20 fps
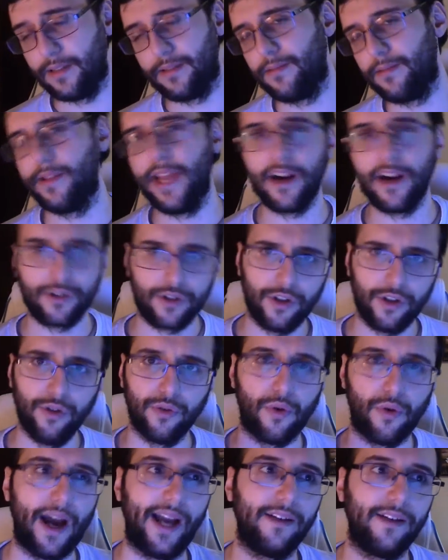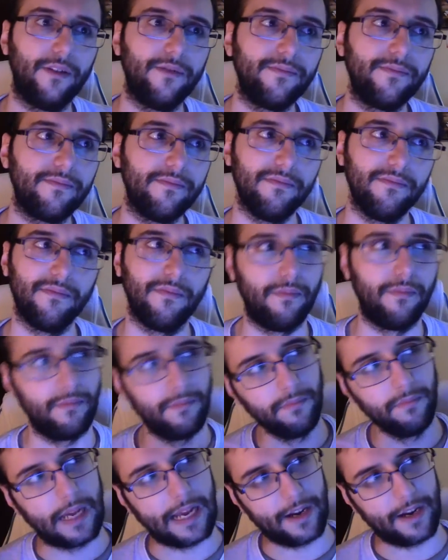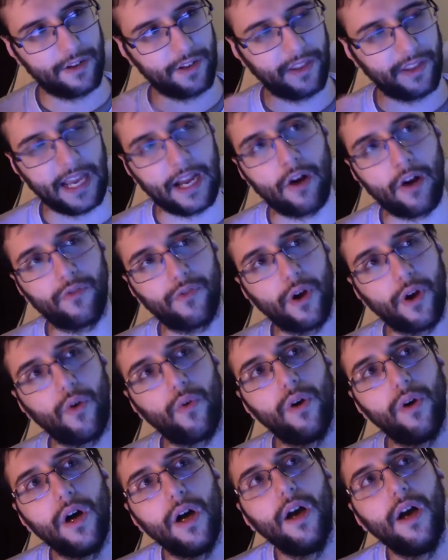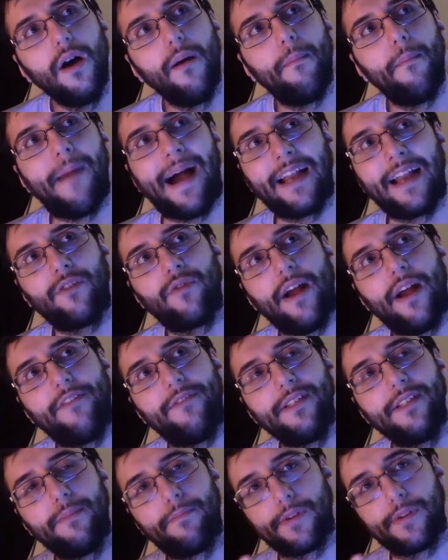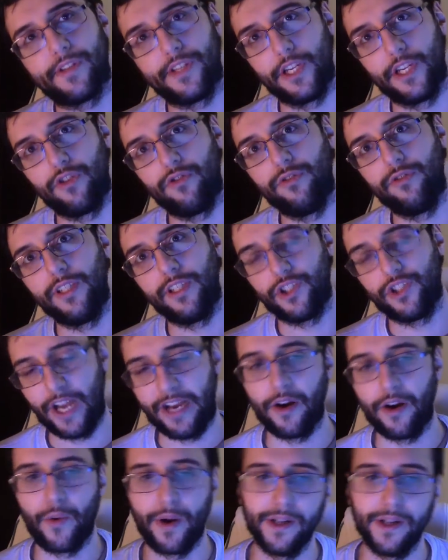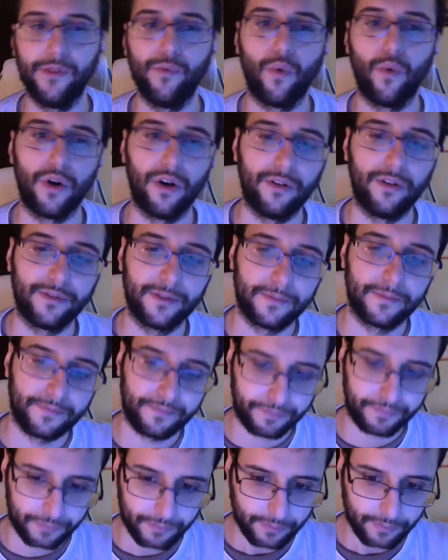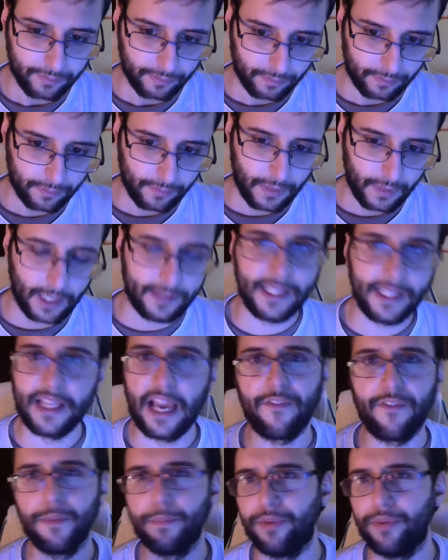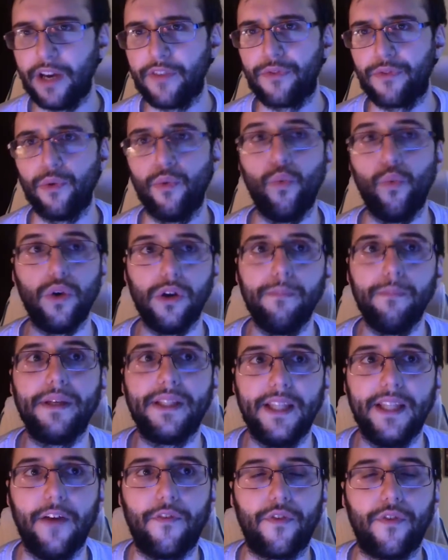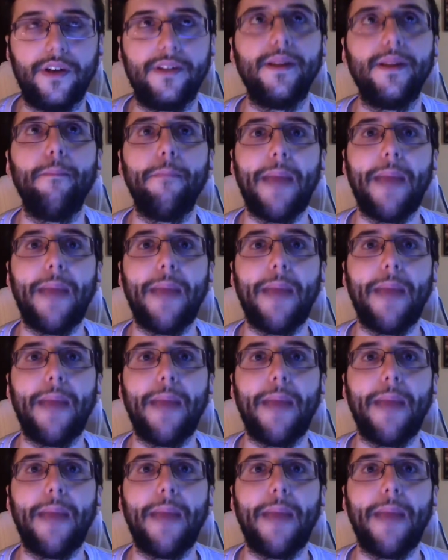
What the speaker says: there too, here's the thing, although Minecraft is a procedurally generated world, that every playthrough will be different.